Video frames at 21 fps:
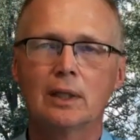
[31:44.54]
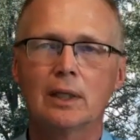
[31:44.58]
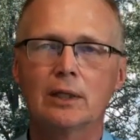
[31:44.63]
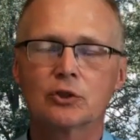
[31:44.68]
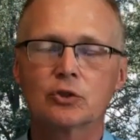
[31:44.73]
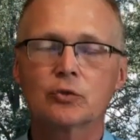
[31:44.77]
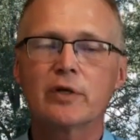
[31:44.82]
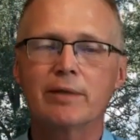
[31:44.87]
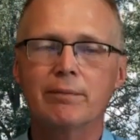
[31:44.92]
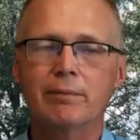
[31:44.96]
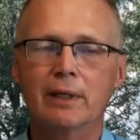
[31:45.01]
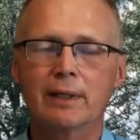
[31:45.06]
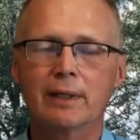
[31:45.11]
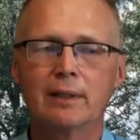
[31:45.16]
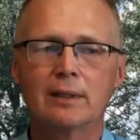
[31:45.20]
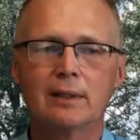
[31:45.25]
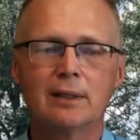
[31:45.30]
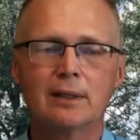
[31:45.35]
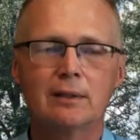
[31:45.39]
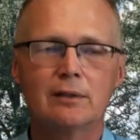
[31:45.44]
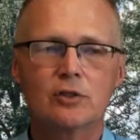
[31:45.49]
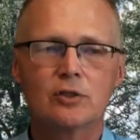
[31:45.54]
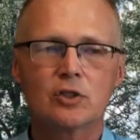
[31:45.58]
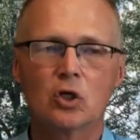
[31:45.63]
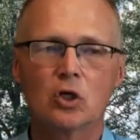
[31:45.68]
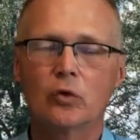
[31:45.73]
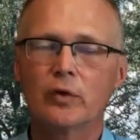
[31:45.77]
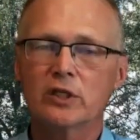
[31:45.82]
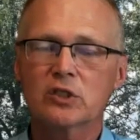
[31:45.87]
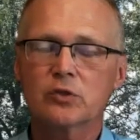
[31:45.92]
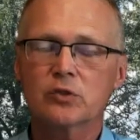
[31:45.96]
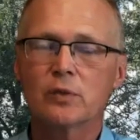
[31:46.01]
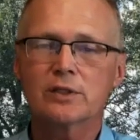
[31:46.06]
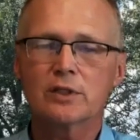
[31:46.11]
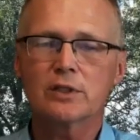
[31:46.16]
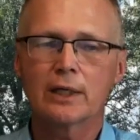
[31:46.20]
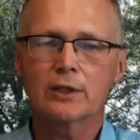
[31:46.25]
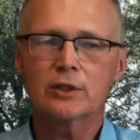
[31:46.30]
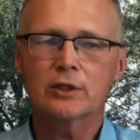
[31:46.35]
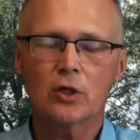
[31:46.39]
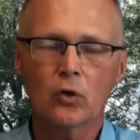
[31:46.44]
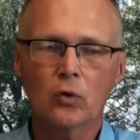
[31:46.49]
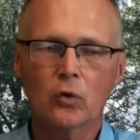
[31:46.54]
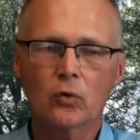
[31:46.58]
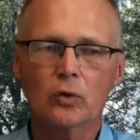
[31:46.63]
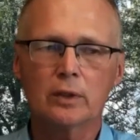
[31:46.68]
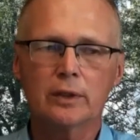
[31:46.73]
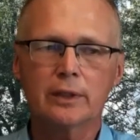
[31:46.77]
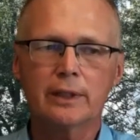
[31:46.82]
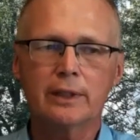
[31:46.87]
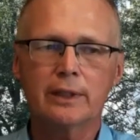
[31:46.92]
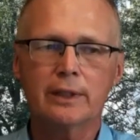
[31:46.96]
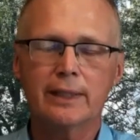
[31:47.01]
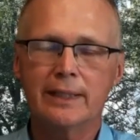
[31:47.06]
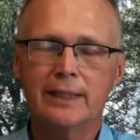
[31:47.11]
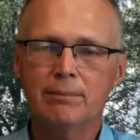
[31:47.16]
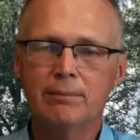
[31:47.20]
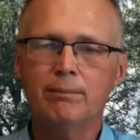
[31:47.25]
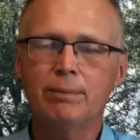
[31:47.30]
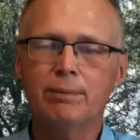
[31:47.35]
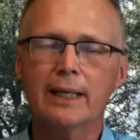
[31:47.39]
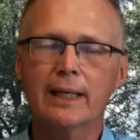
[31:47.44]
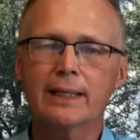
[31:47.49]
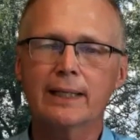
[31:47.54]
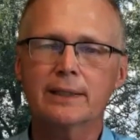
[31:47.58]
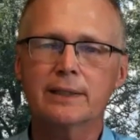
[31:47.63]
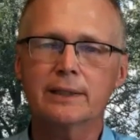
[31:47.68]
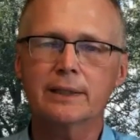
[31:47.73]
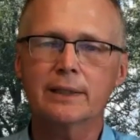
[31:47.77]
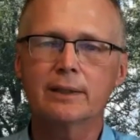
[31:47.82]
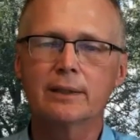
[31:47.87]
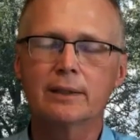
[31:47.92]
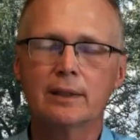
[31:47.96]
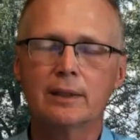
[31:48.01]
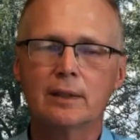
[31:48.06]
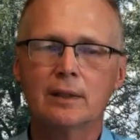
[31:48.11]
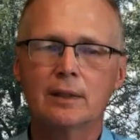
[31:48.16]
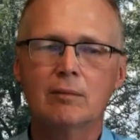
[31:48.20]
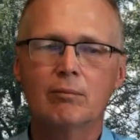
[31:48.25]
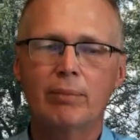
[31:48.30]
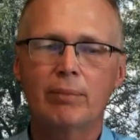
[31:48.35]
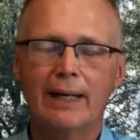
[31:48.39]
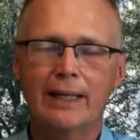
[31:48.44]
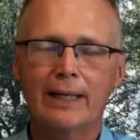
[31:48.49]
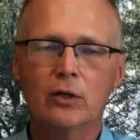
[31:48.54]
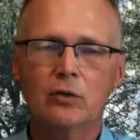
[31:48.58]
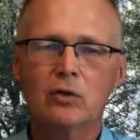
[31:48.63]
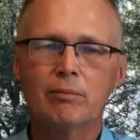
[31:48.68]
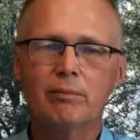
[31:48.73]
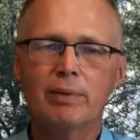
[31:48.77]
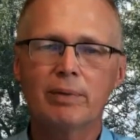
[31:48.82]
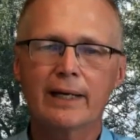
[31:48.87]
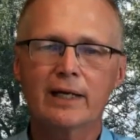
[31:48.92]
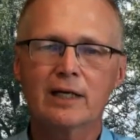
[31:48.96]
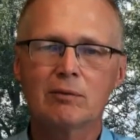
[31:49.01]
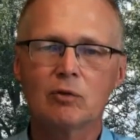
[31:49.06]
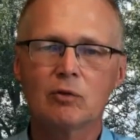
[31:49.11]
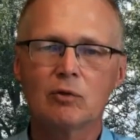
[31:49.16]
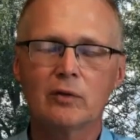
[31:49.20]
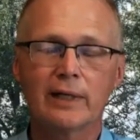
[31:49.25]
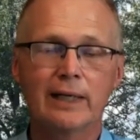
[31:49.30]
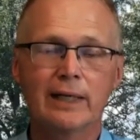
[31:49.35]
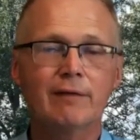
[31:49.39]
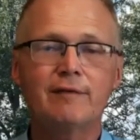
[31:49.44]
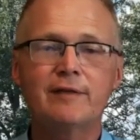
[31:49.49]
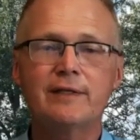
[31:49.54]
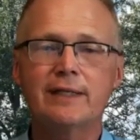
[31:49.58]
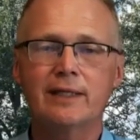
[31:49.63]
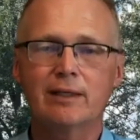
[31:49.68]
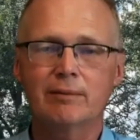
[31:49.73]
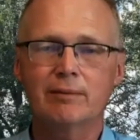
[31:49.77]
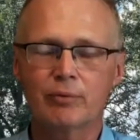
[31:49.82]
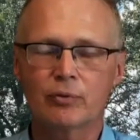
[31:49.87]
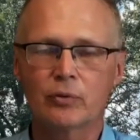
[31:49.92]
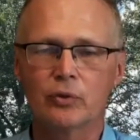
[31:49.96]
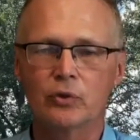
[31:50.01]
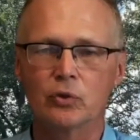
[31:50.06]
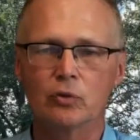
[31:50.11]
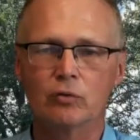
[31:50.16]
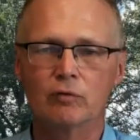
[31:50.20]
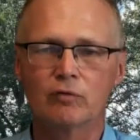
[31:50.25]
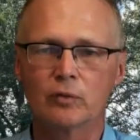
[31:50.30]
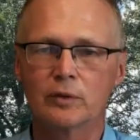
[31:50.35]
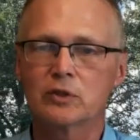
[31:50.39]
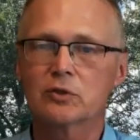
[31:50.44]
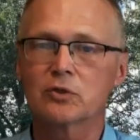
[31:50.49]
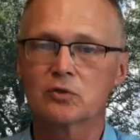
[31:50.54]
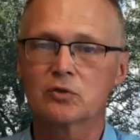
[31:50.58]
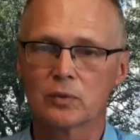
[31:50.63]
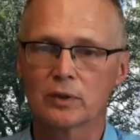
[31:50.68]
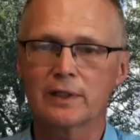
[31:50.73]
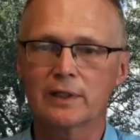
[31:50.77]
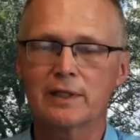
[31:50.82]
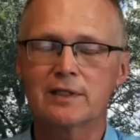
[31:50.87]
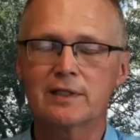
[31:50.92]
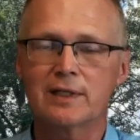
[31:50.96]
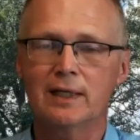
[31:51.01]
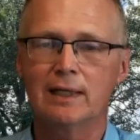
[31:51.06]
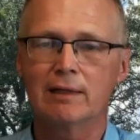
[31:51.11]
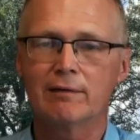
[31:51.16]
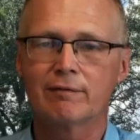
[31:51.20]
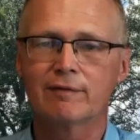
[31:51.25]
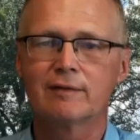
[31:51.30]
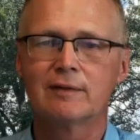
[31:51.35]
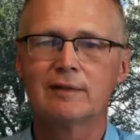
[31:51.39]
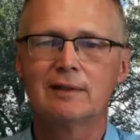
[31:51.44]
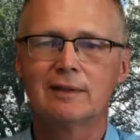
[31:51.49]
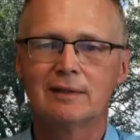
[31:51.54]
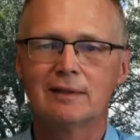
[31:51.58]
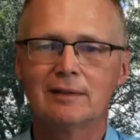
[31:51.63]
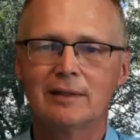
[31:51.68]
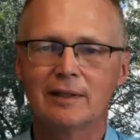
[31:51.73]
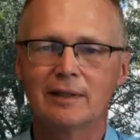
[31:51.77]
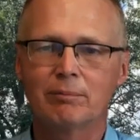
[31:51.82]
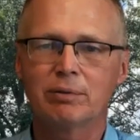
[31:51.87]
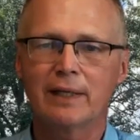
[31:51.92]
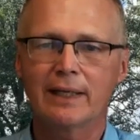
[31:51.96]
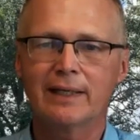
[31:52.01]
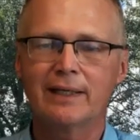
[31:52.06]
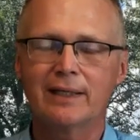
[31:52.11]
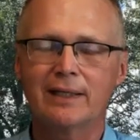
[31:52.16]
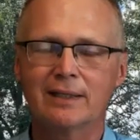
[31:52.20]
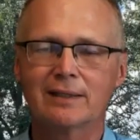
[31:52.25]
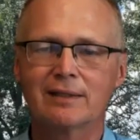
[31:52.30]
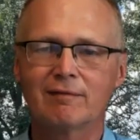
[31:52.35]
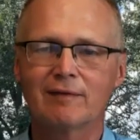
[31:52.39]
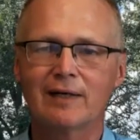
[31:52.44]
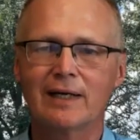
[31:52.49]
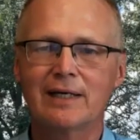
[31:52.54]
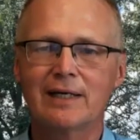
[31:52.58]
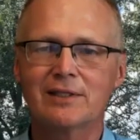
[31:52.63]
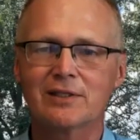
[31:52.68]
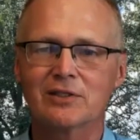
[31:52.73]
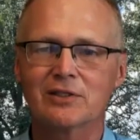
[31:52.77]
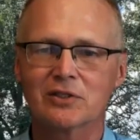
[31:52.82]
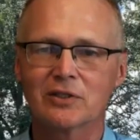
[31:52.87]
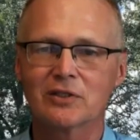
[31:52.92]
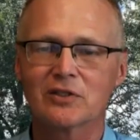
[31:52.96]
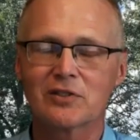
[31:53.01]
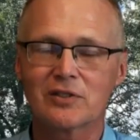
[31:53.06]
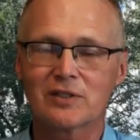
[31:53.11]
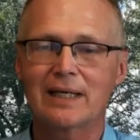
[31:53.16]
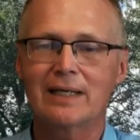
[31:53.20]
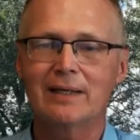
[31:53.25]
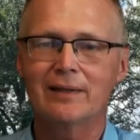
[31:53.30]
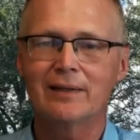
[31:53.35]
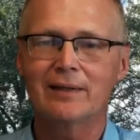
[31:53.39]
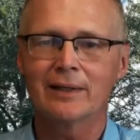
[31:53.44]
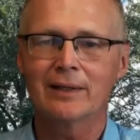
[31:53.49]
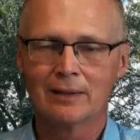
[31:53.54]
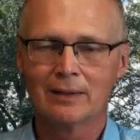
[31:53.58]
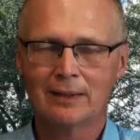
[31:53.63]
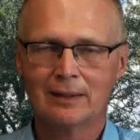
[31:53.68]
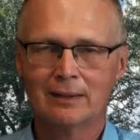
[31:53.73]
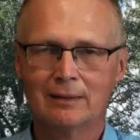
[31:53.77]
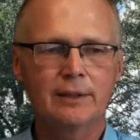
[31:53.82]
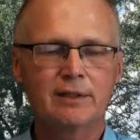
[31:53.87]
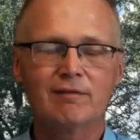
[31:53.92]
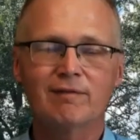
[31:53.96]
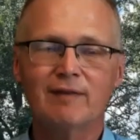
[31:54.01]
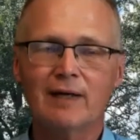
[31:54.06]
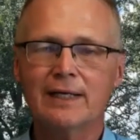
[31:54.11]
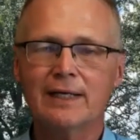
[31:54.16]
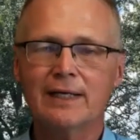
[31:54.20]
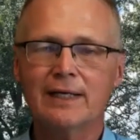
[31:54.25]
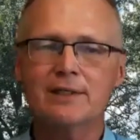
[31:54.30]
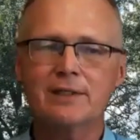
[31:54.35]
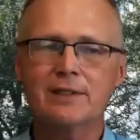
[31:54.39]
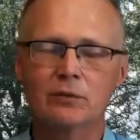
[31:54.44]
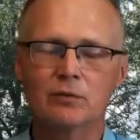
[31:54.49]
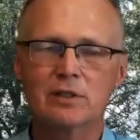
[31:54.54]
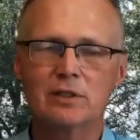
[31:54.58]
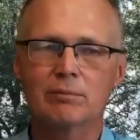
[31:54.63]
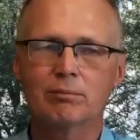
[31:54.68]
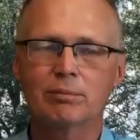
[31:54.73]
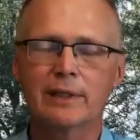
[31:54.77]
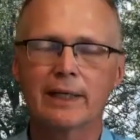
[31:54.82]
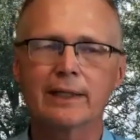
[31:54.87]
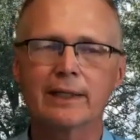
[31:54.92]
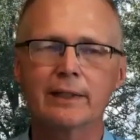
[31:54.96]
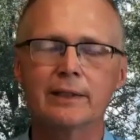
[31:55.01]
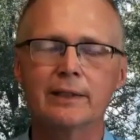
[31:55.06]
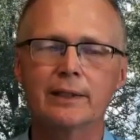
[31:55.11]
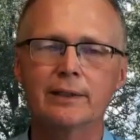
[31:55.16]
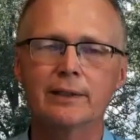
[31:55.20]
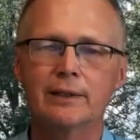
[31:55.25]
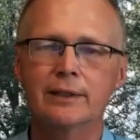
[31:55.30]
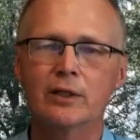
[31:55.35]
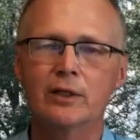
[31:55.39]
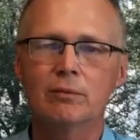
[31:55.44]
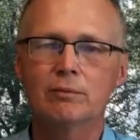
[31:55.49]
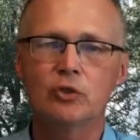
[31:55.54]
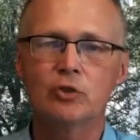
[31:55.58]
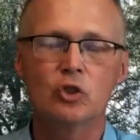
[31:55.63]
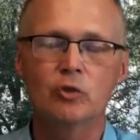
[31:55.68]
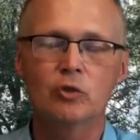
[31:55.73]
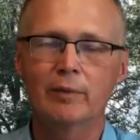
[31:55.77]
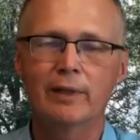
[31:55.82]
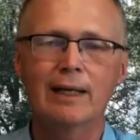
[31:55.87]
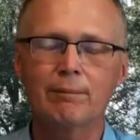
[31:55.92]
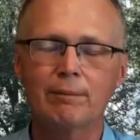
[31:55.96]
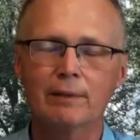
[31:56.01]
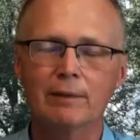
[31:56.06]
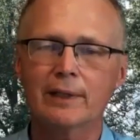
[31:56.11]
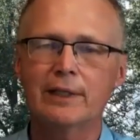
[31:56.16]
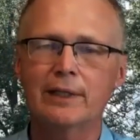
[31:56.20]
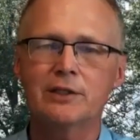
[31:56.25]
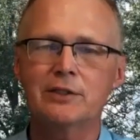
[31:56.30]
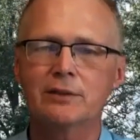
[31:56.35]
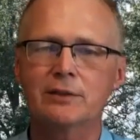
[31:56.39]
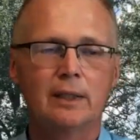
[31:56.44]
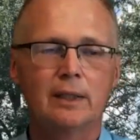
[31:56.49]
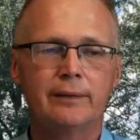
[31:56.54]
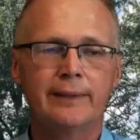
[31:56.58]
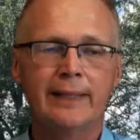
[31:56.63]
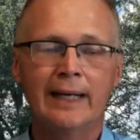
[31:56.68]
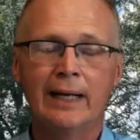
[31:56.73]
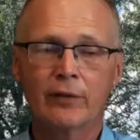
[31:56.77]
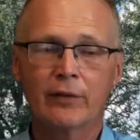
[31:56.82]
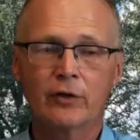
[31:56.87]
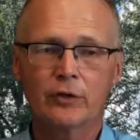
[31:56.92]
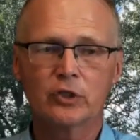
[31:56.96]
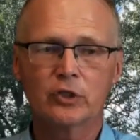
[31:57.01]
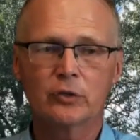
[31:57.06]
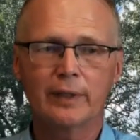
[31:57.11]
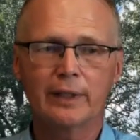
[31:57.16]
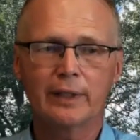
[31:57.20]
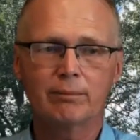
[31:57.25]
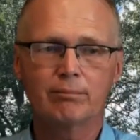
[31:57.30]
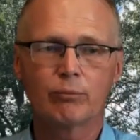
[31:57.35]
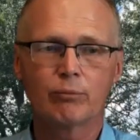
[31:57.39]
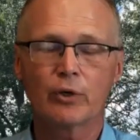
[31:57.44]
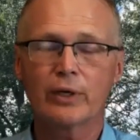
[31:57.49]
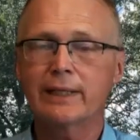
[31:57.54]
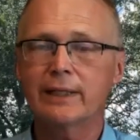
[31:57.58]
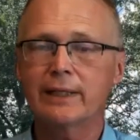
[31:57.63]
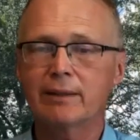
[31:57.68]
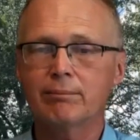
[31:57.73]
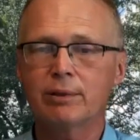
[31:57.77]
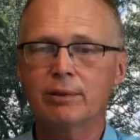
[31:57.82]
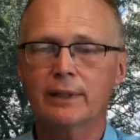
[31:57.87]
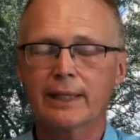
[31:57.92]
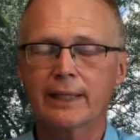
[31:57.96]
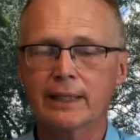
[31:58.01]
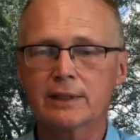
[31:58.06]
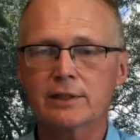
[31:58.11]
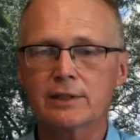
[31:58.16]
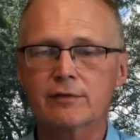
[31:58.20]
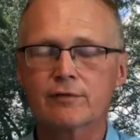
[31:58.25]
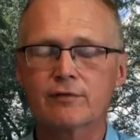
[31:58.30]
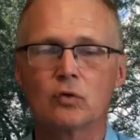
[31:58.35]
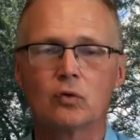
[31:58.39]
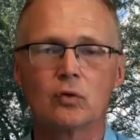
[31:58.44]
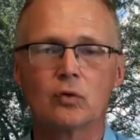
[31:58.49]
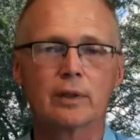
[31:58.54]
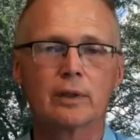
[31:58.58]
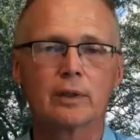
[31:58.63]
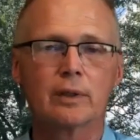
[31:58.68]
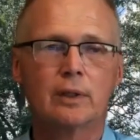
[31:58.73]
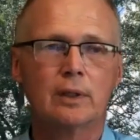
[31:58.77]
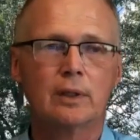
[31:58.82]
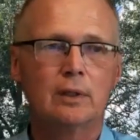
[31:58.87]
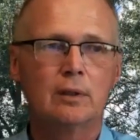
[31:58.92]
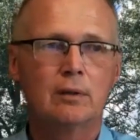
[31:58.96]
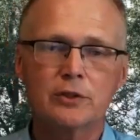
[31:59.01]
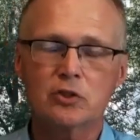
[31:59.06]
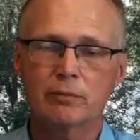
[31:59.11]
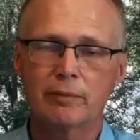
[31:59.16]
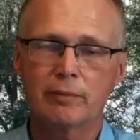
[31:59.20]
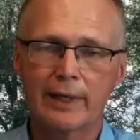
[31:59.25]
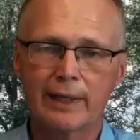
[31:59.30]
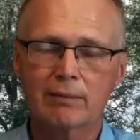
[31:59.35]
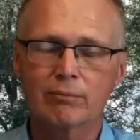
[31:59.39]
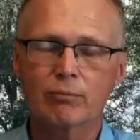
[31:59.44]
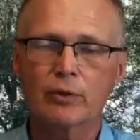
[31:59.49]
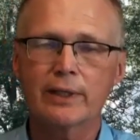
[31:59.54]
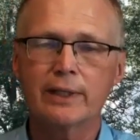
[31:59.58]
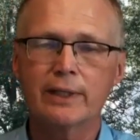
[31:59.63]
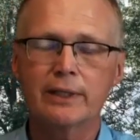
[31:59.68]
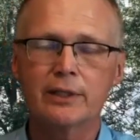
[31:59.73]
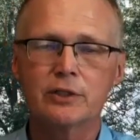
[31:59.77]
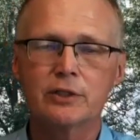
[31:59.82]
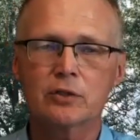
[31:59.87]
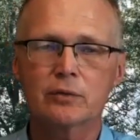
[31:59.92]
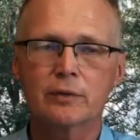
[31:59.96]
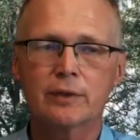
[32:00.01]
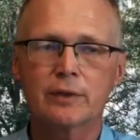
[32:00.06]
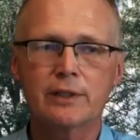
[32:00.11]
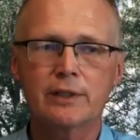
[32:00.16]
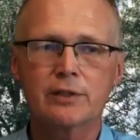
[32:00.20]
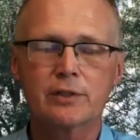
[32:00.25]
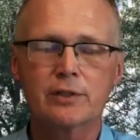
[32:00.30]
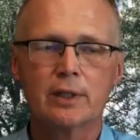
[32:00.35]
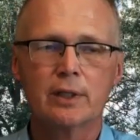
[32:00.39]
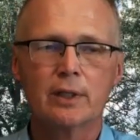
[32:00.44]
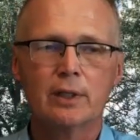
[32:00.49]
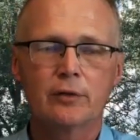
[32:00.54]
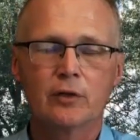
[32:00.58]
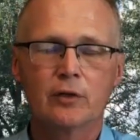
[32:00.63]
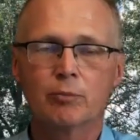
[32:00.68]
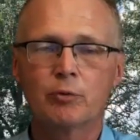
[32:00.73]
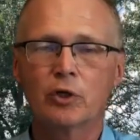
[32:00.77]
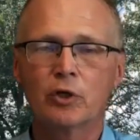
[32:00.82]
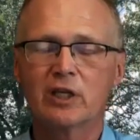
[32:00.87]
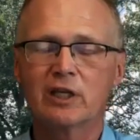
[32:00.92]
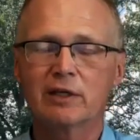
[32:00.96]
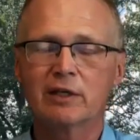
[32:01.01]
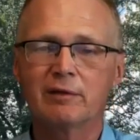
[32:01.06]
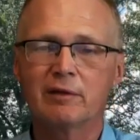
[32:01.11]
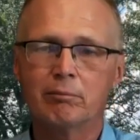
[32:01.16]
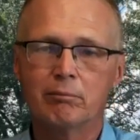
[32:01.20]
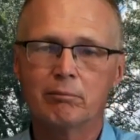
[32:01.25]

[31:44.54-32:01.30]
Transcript: treatment. So this was a totally implanted, biocompatible, FDA approved, which was really tough, implanting a device that's going to stay there, a device that was implanted in, human application. Now they're doing brain implants for traumatic brain injuries. They're putting them in